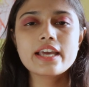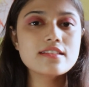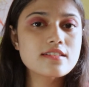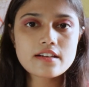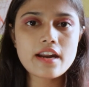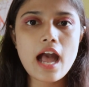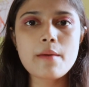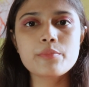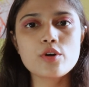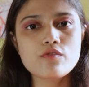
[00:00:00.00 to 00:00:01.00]

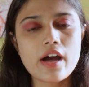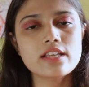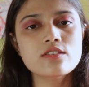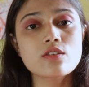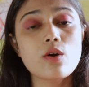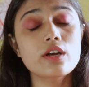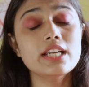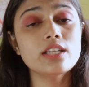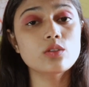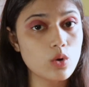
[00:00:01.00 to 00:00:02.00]
Instagram provides
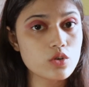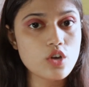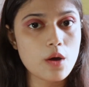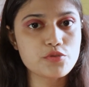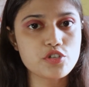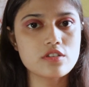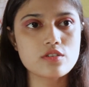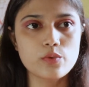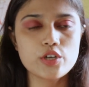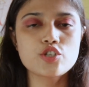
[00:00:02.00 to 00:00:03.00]
only those
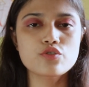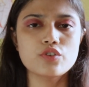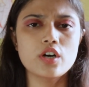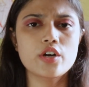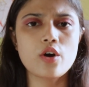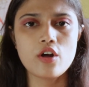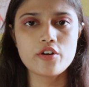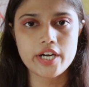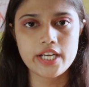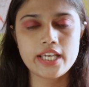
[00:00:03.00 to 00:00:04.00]
options which were
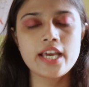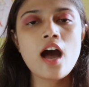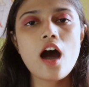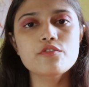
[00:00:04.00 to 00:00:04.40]
already